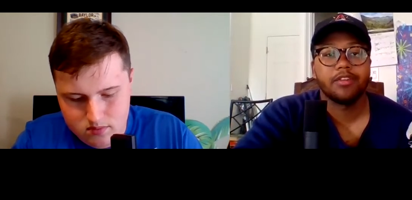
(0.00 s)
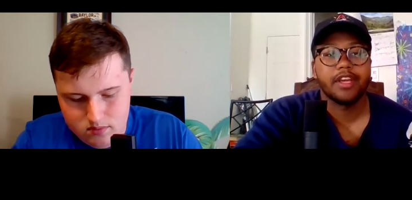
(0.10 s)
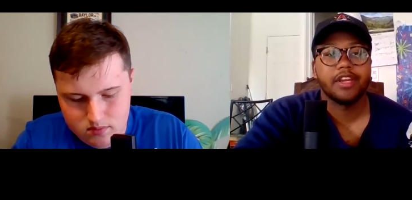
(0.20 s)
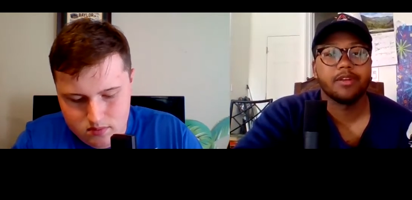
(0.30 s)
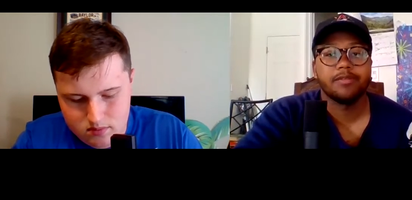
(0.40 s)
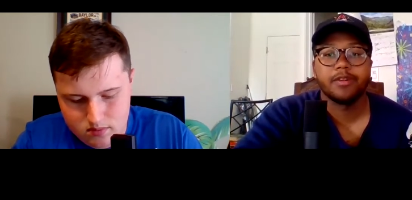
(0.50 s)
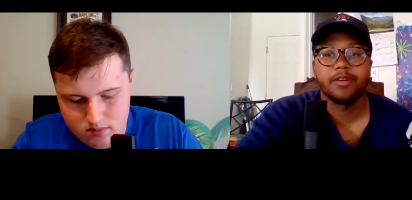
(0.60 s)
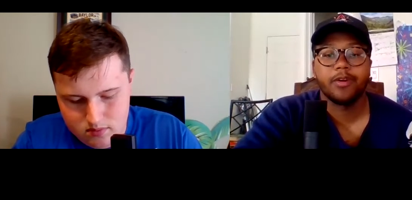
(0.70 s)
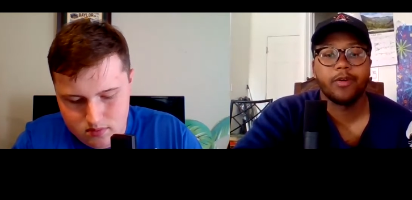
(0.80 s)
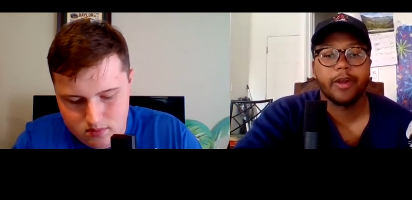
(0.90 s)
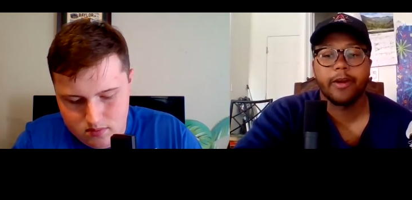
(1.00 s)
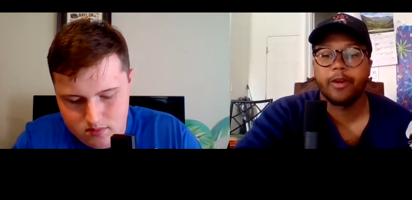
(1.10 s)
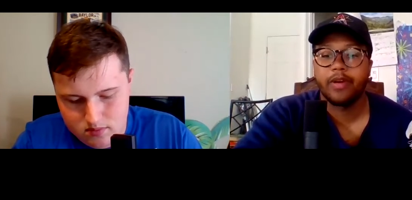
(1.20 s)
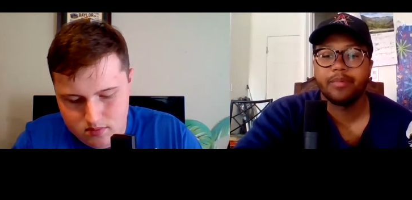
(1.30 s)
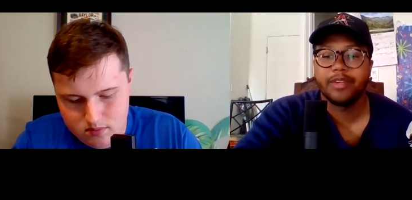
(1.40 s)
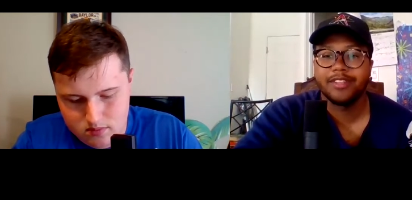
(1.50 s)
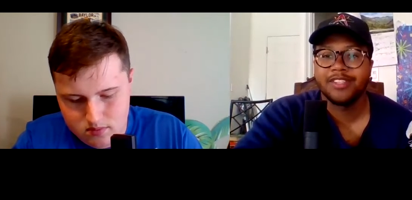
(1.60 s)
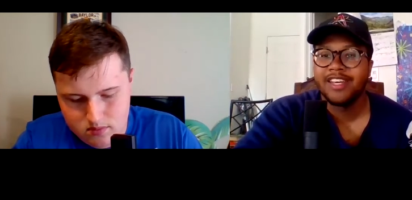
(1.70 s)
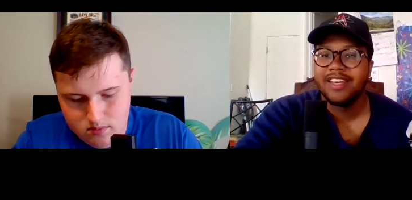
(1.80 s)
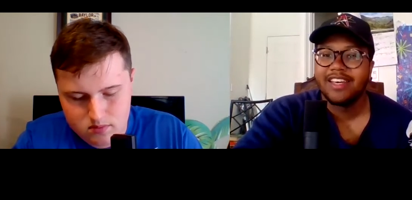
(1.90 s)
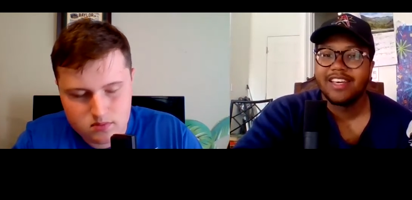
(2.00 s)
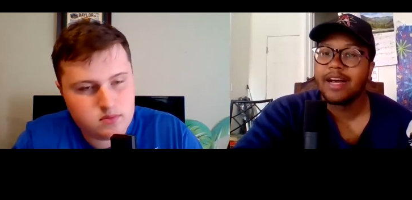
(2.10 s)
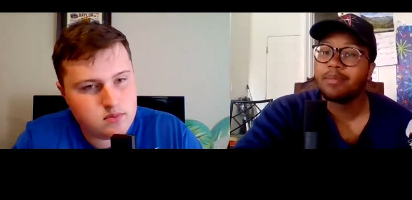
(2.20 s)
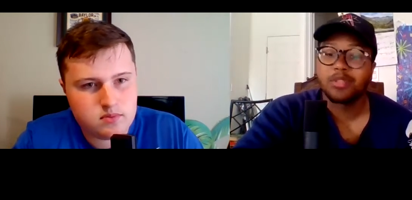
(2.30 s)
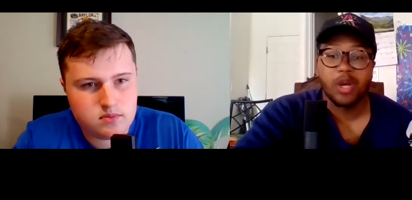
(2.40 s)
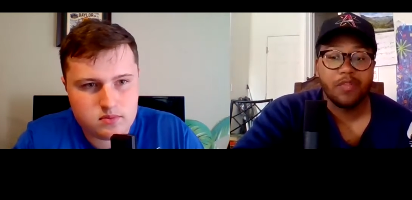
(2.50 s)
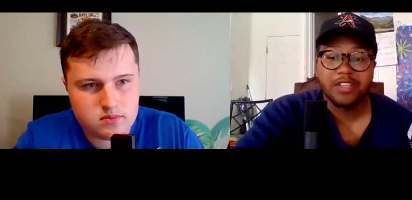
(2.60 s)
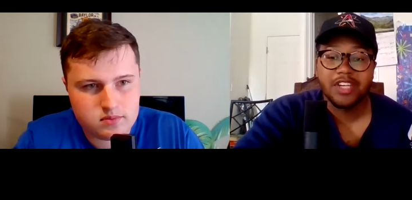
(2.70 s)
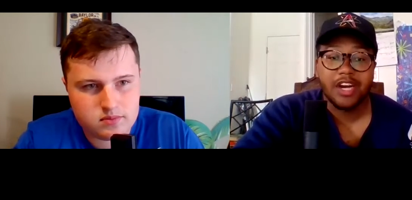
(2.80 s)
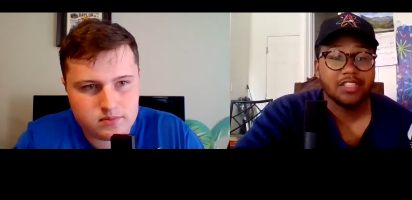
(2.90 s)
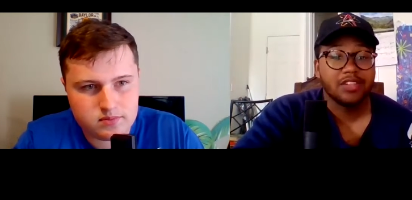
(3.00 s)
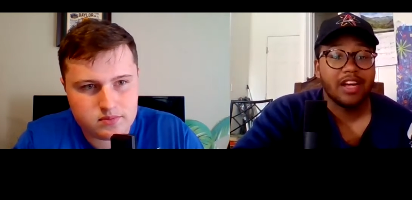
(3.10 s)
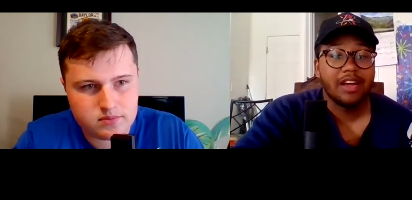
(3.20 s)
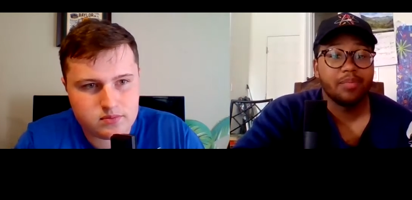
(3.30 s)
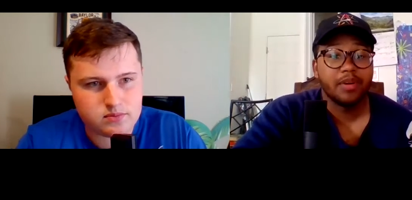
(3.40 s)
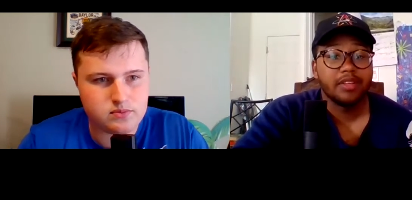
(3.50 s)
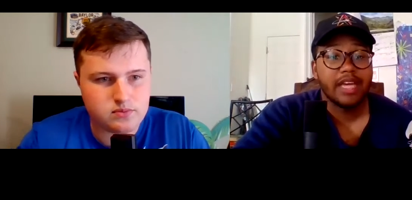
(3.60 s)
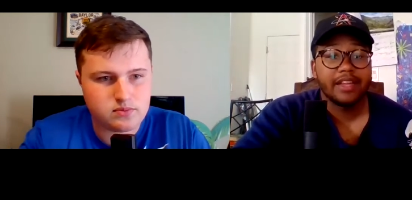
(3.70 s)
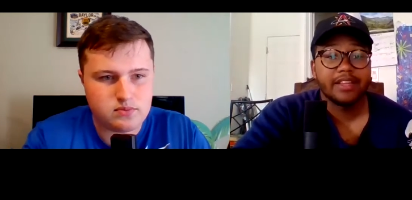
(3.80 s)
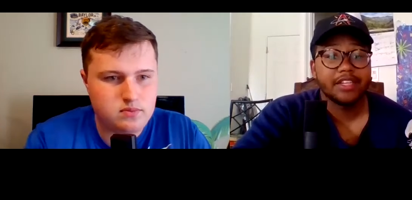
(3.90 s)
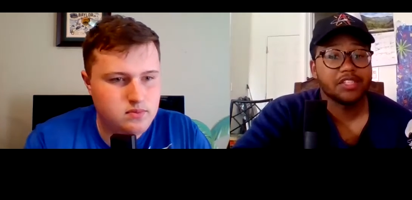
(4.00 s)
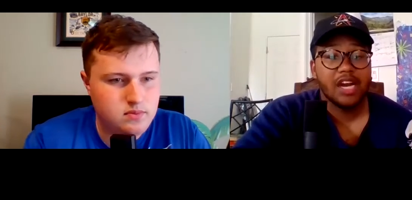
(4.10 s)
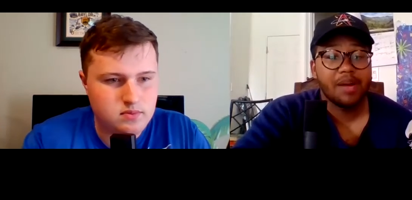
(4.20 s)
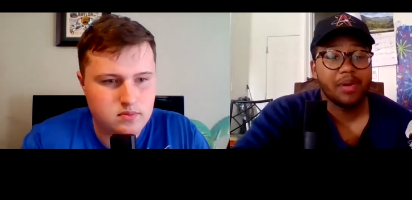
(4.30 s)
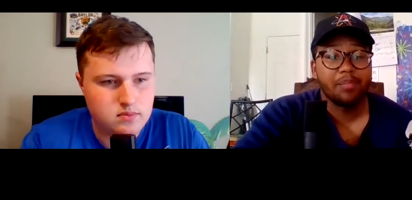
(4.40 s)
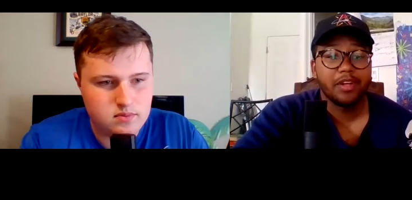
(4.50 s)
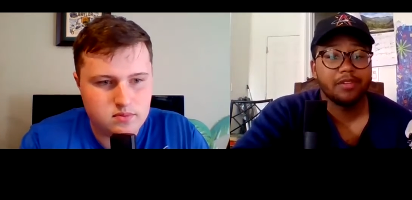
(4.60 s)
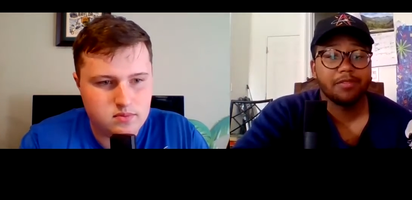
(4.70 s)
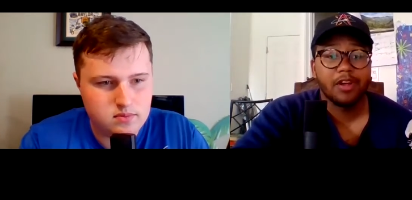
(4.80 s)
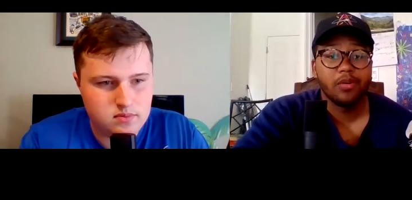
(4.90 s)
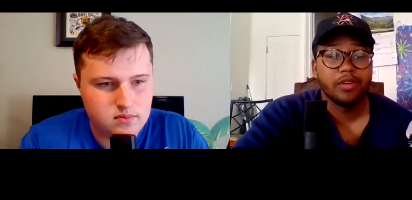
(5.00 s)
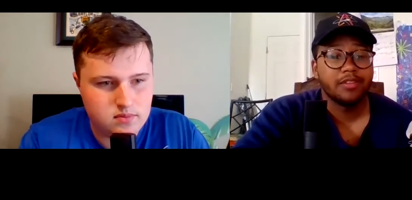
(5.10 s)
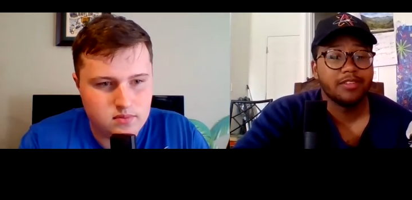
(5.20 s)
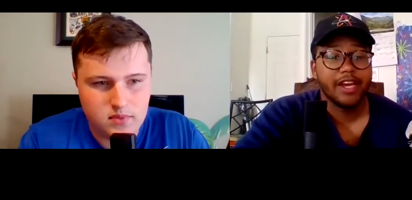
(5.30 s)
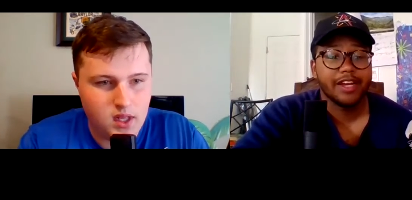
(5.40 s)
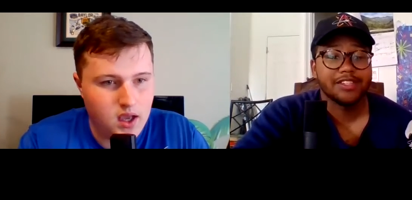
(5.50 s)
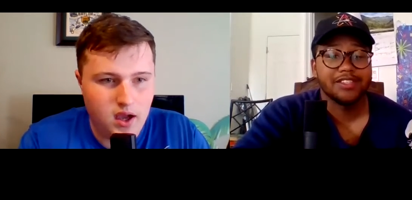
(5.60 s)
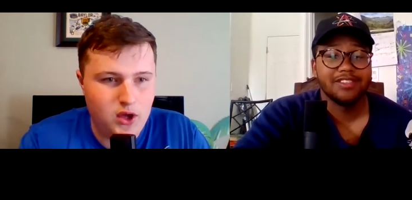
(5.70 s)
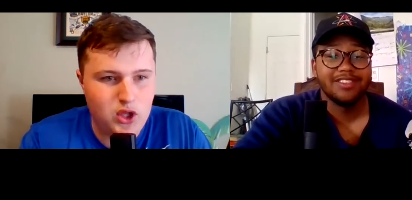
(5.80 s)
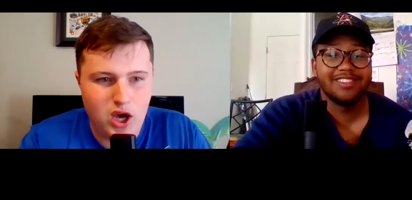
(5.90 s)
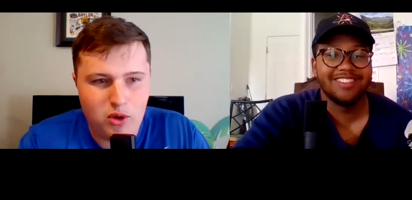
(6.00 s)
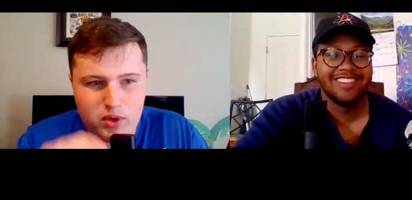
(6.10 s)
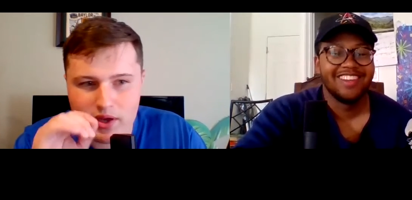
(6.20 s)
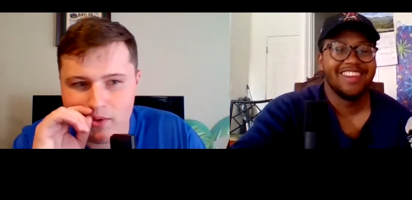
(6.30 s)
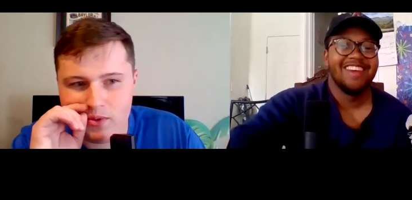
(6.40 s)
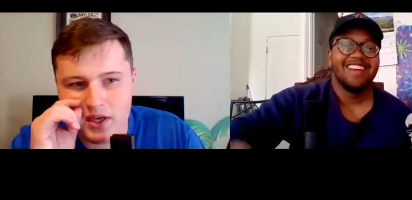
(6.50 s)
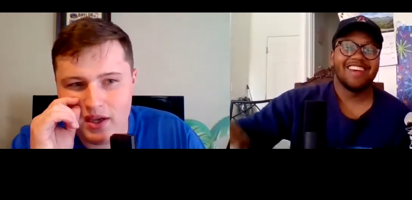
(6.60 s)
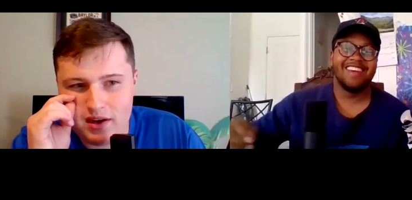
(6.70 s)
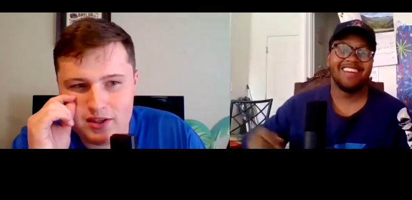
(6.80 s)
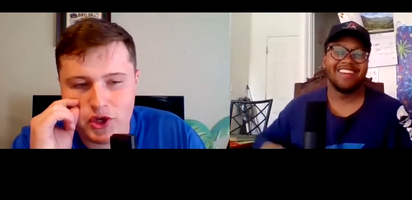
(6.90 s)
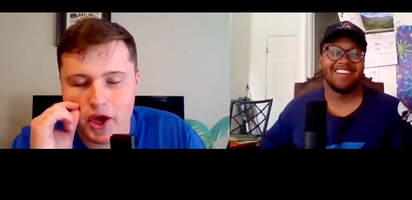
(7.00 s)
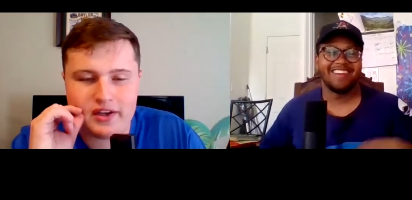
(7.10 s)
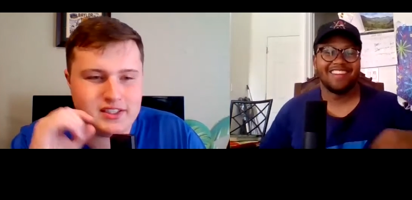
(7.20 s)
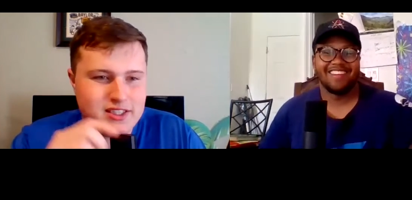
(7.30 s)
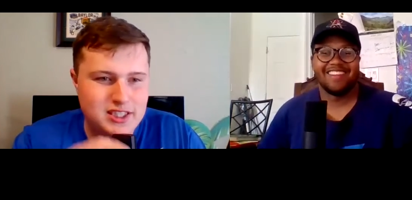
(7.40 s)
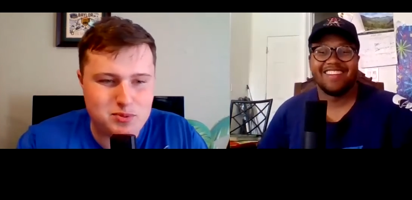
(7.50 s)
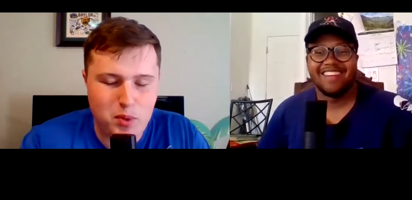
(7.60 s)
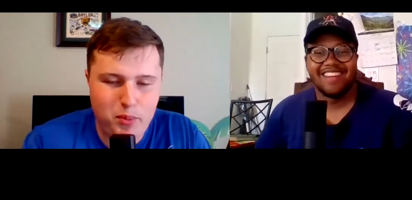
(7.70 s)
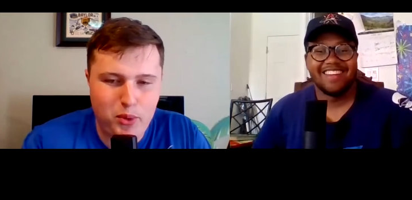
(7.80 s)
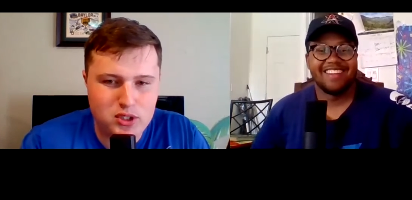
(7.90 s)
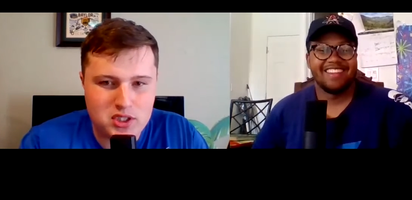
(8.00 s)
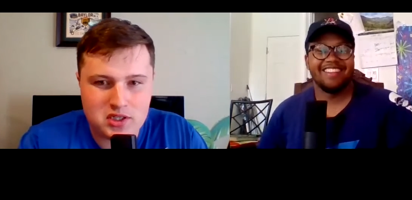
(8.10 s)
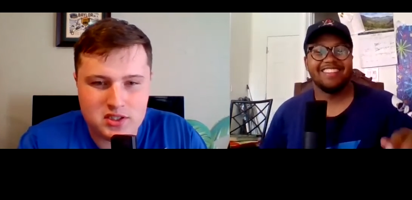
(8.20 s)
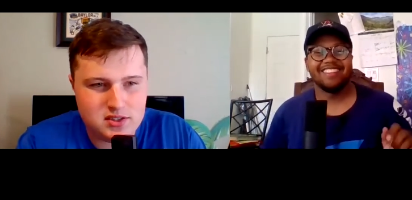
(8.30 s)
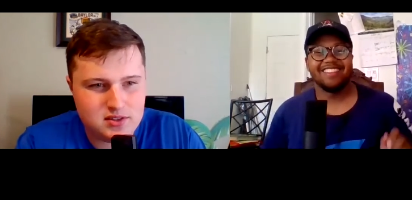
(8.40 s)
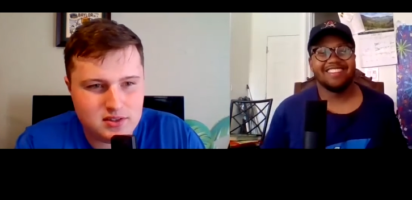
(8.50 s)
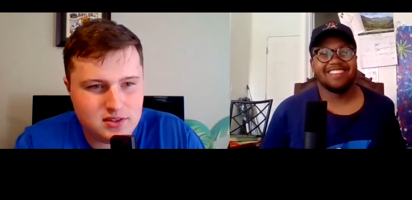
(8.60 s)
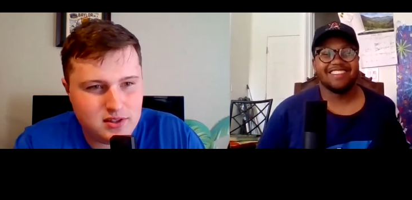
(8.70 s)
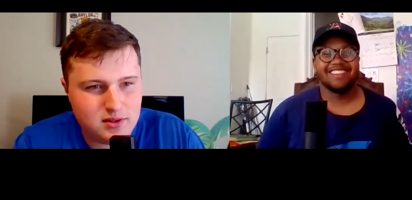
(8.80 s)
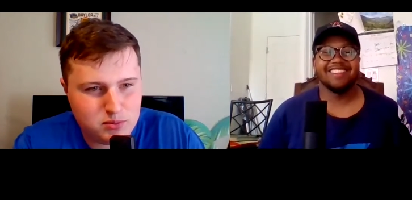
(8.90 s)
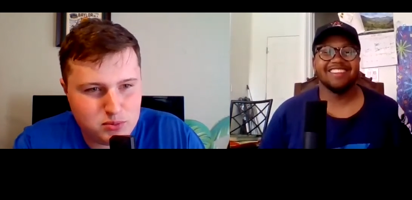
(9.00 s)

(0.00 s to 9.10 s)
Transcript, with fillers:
Speaker 1: a great year for Gardner Webb. It's I'm sorry if I talked a lot, but that that just got my blood flowing, Jackson.
Speaker 2: Oh no, we're we're talking disproportionate